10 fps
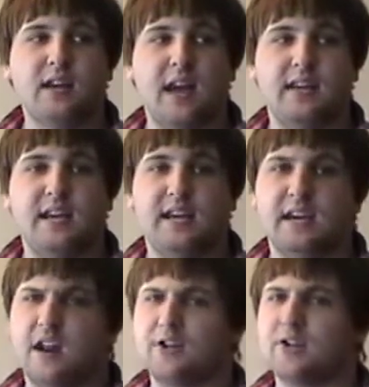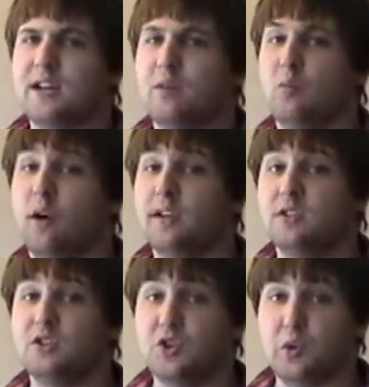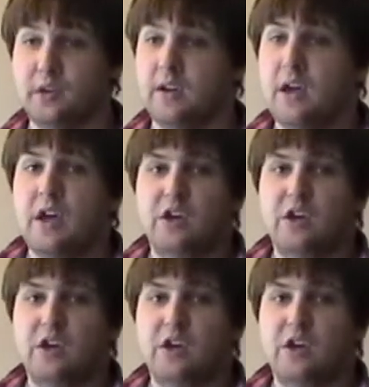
technique and understand what it's doing.